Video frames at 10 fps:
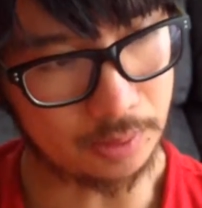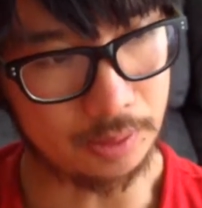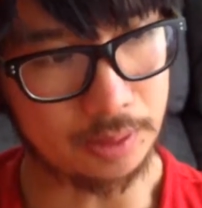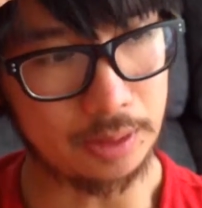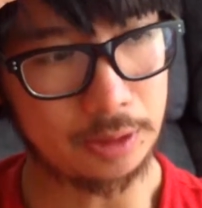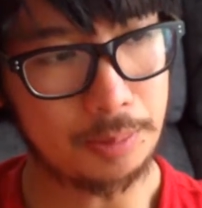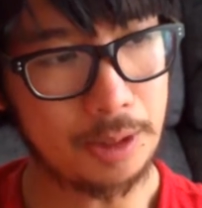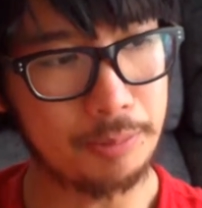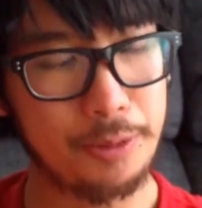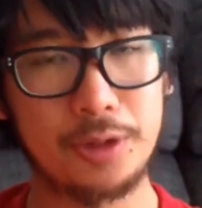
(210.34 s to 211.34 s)
like, I'd come
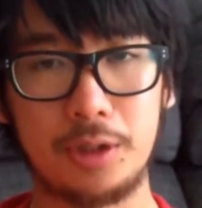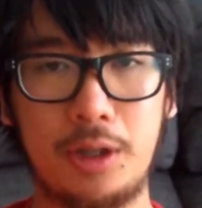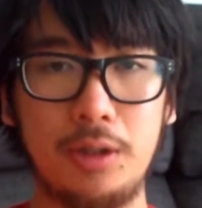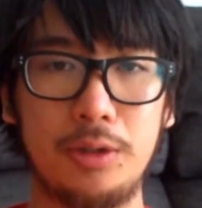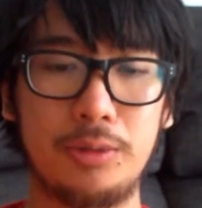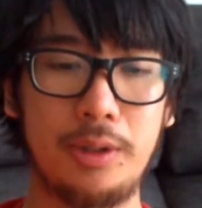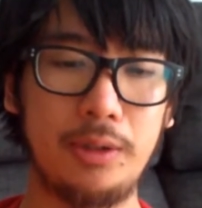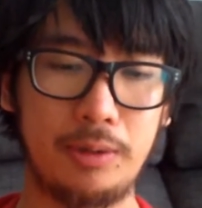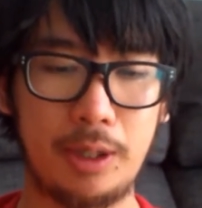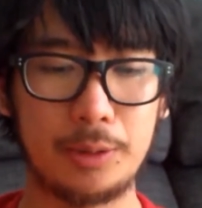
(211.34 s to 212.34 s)
out of music college, right?
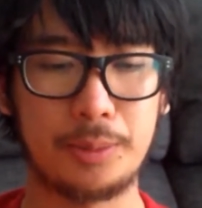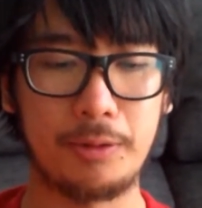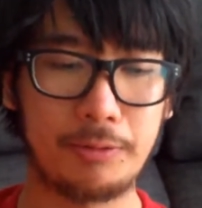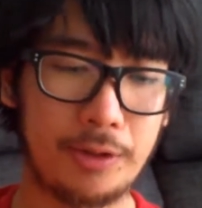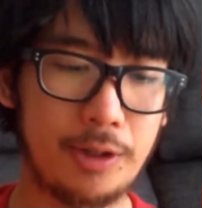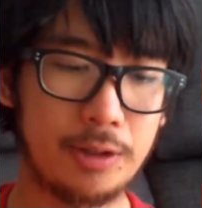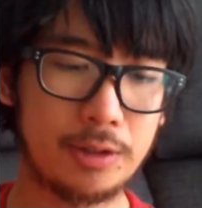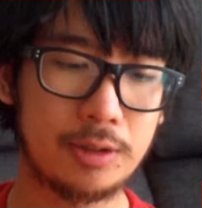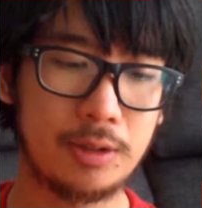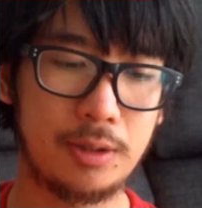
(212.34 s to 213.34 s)
You know, that was my
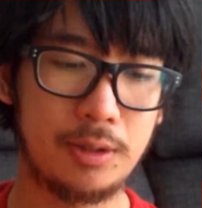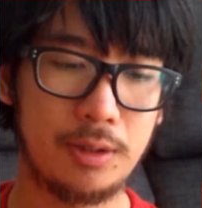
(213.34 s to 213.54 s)
first